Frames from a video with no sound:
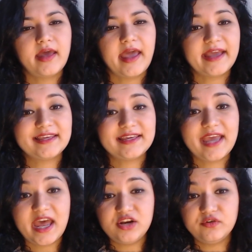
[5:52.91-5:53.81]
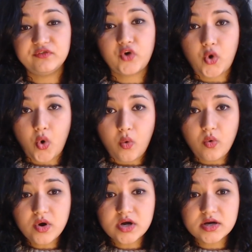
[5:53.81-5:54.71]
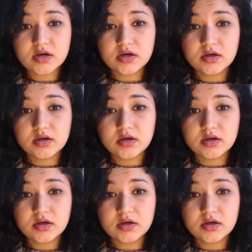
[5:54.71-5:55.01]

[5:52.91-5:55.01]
a can of Coke?